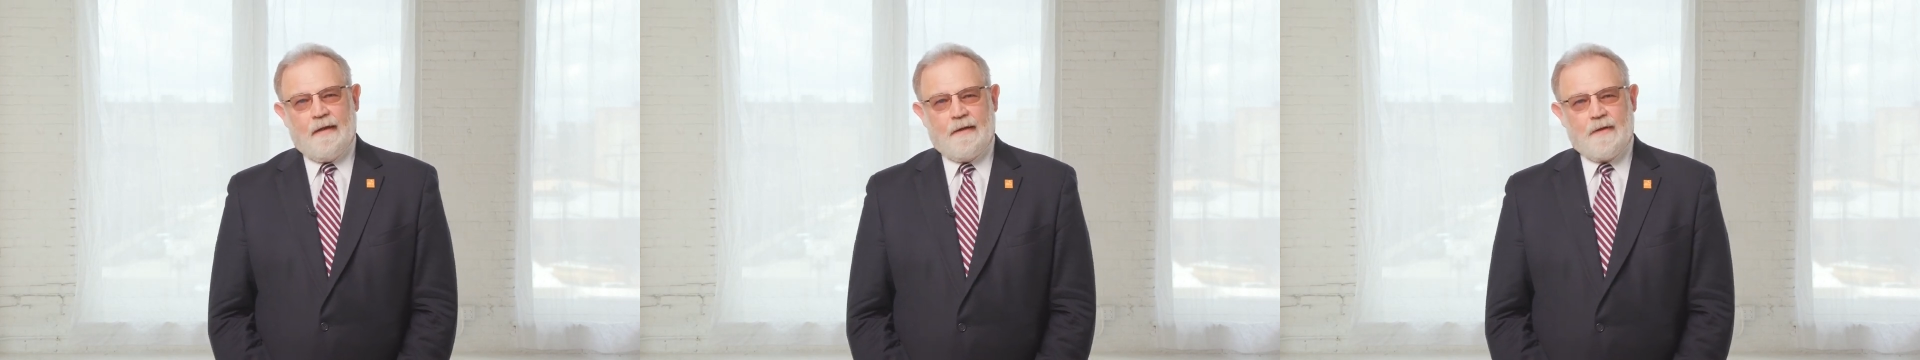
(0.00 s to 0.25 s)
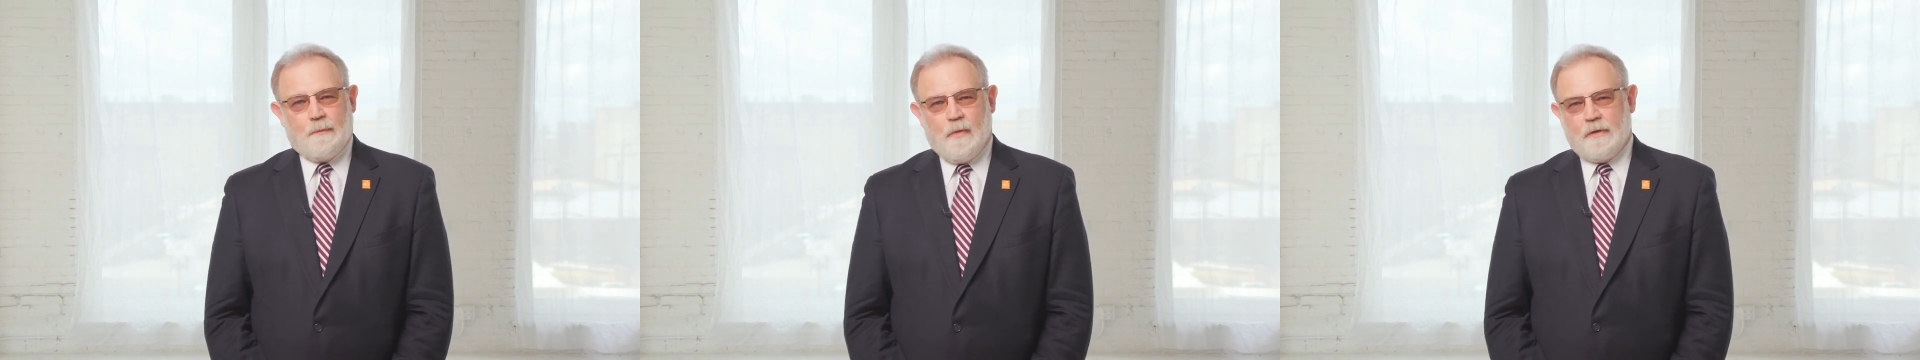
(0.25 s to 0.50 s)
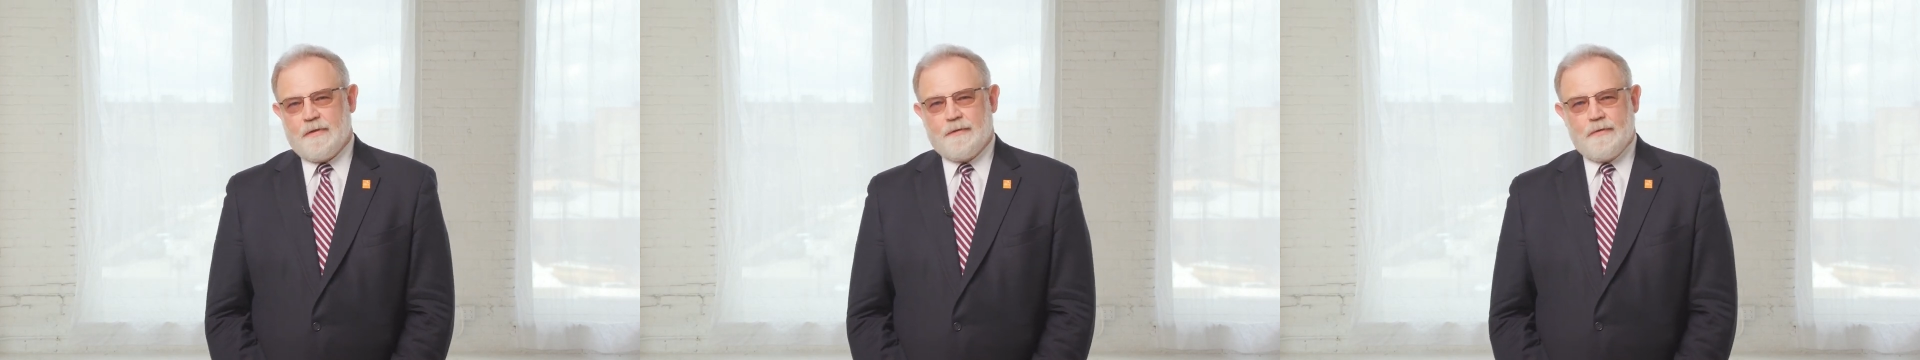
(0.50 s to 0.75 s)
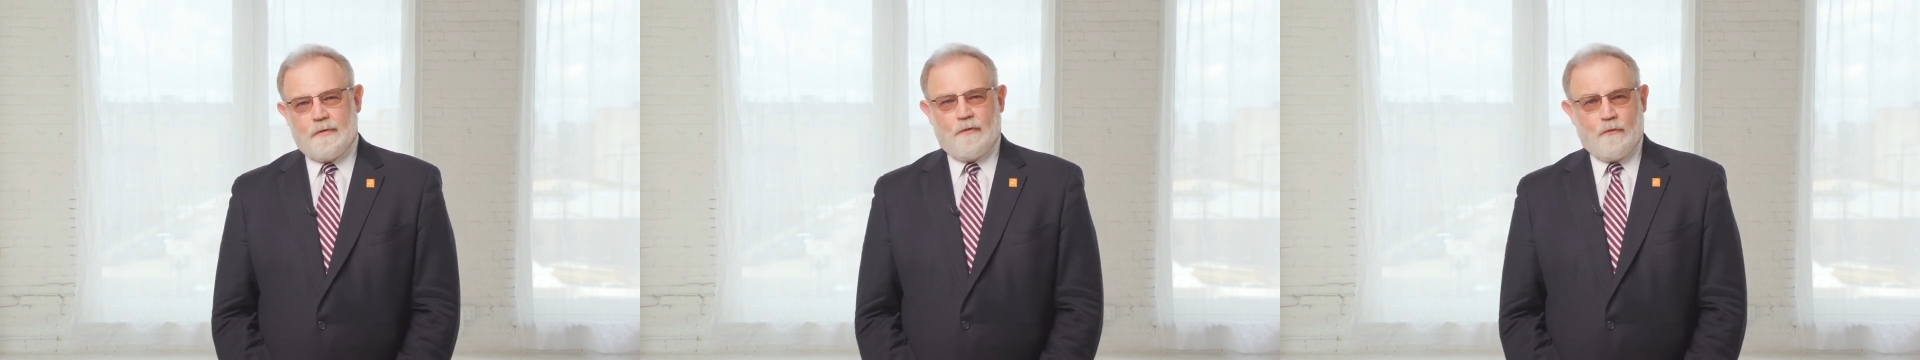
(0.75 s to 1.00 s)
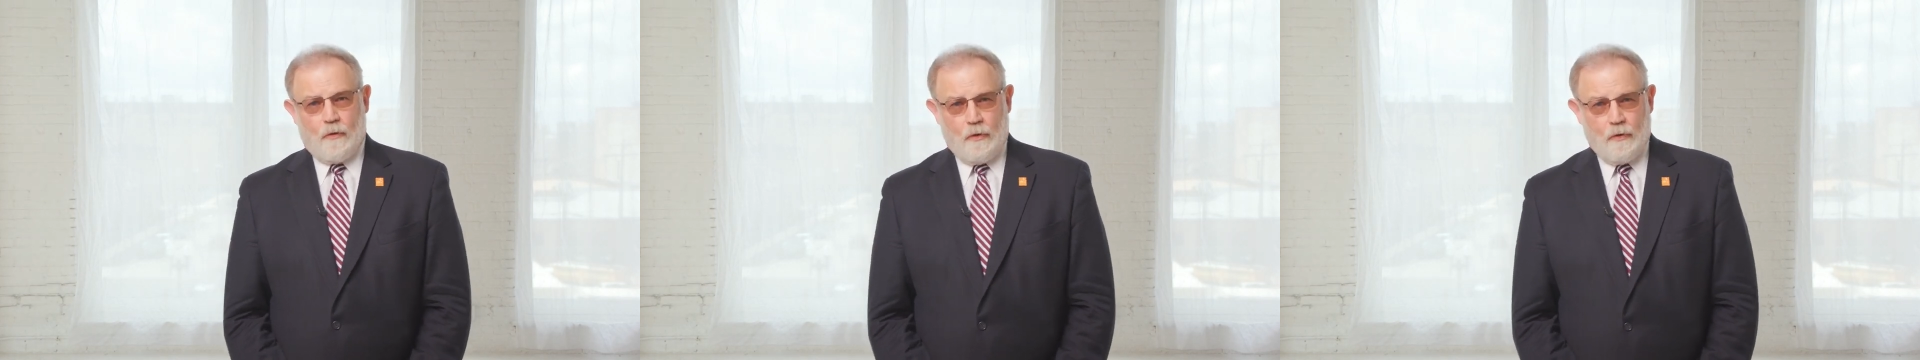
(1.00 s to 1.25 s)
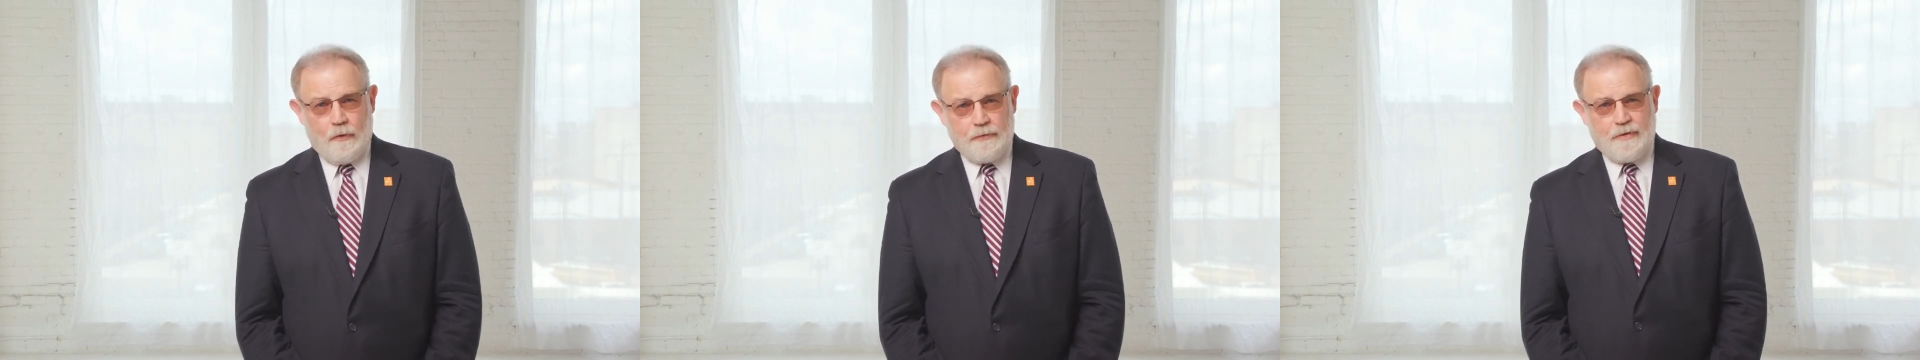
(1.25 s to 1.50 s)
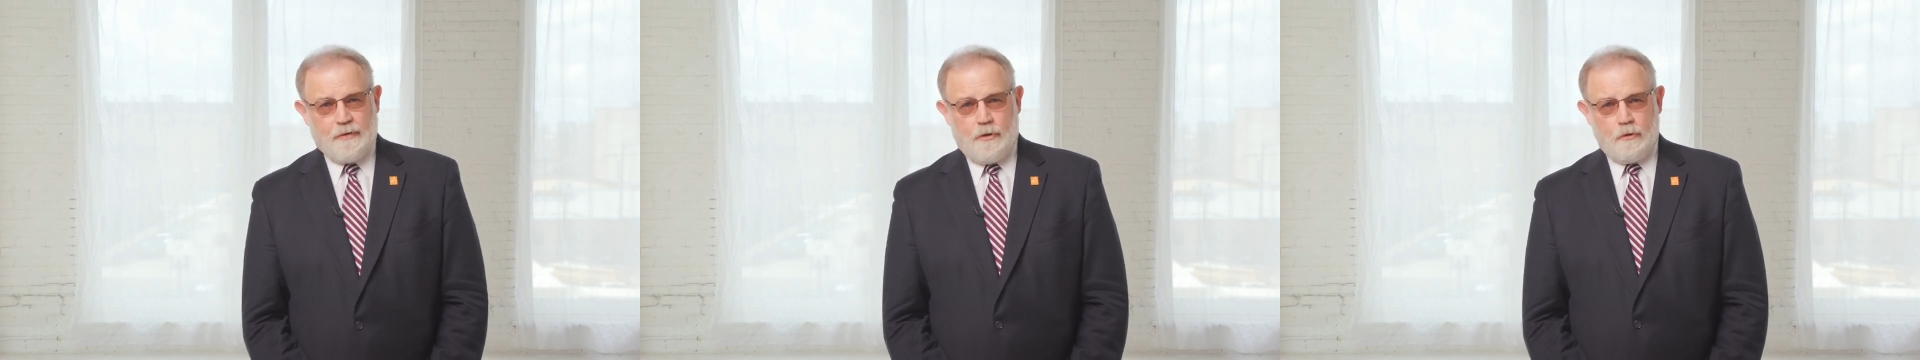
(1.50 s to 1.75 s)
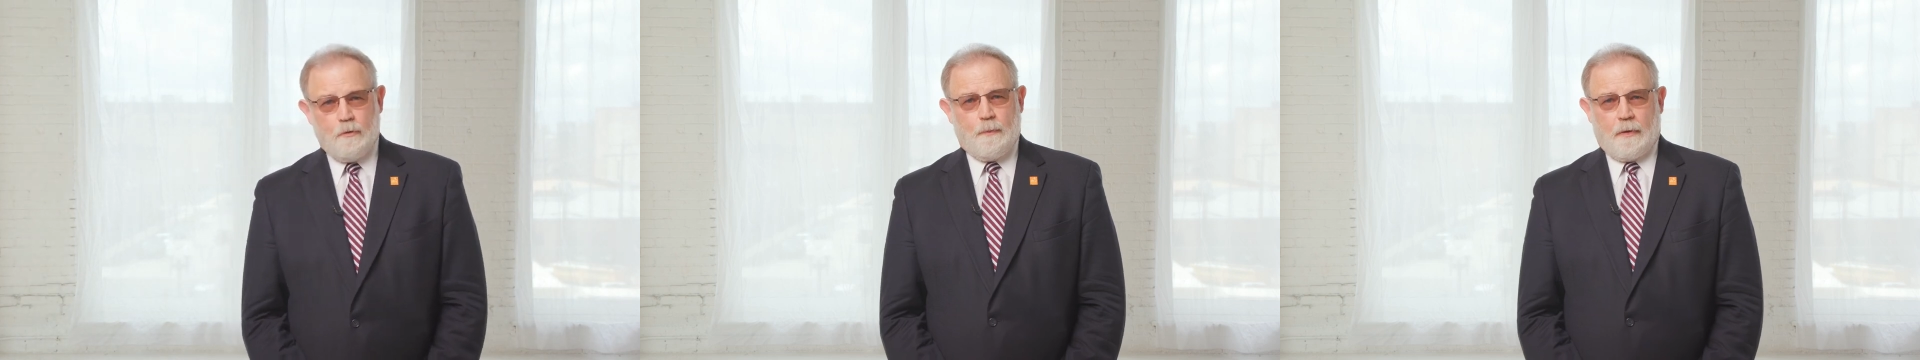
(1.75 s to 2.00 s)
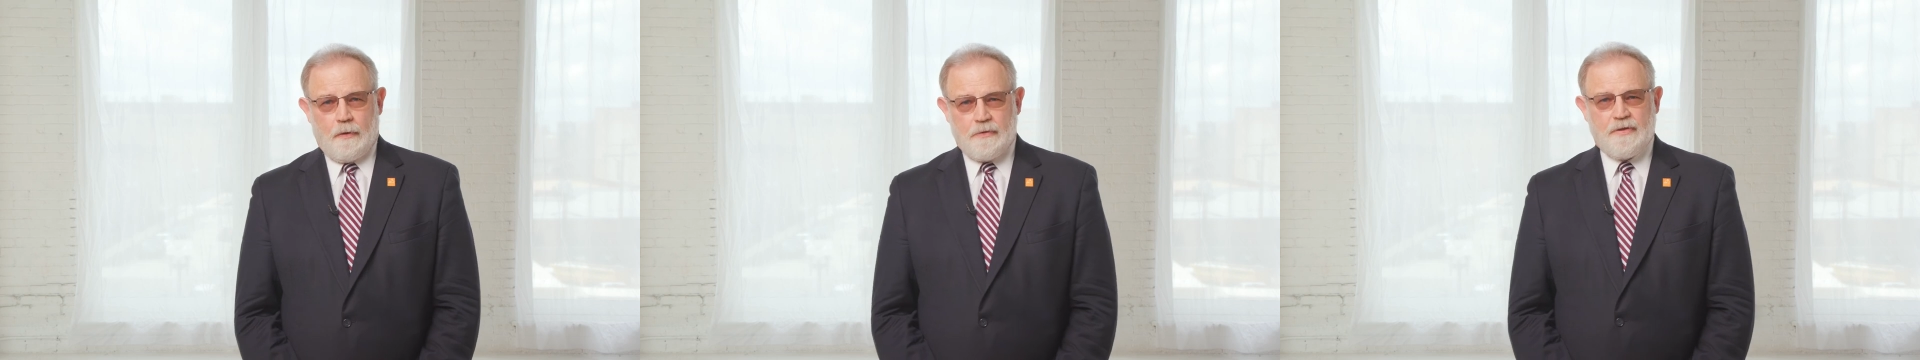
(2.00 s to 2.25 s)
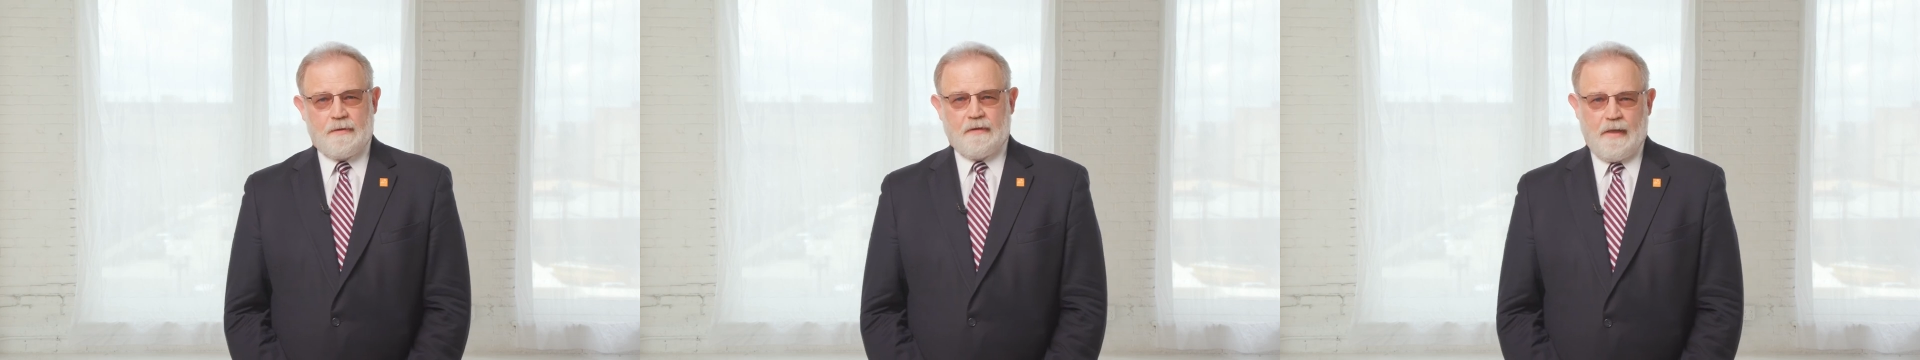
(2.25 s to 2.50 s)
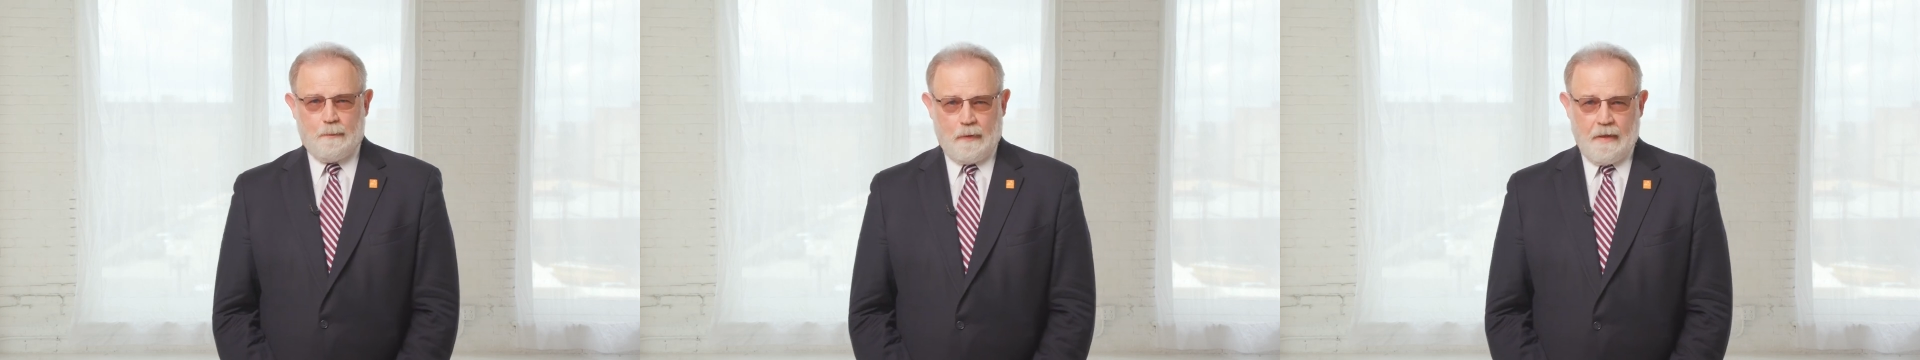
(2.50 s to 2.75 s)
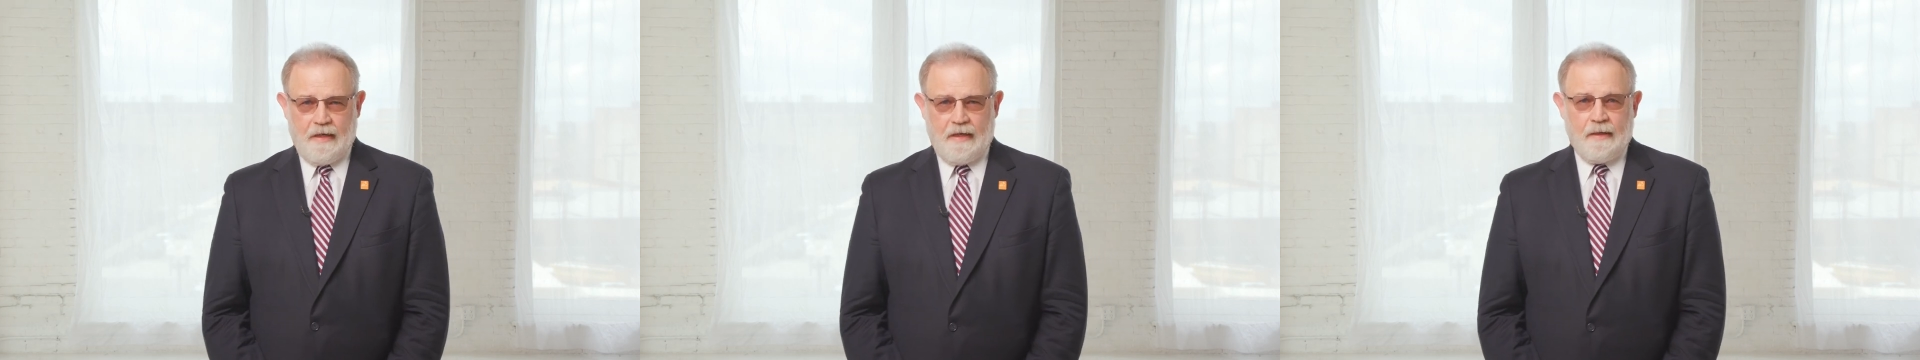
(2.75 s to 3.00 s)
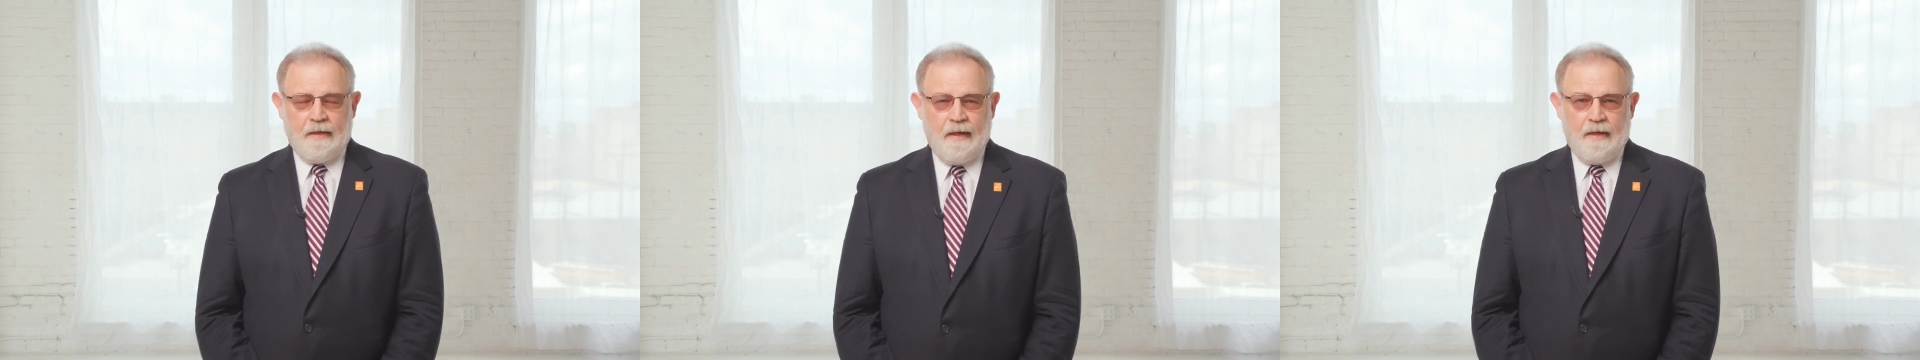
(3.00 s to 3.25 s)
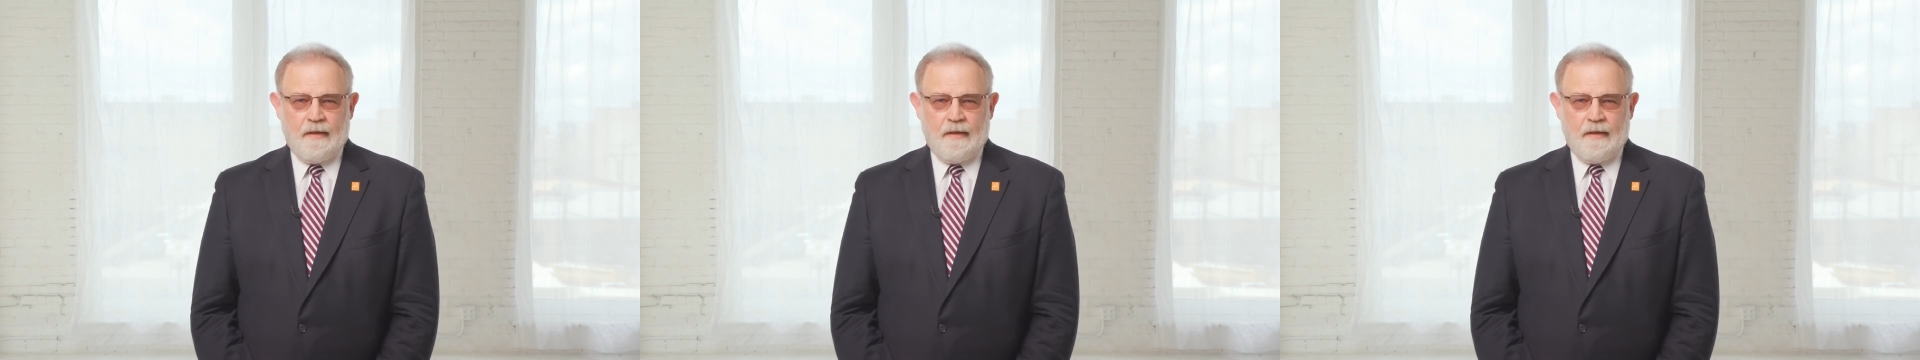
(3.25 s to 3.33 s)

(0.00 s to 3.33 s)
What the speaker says: at the multitude of roles you personally play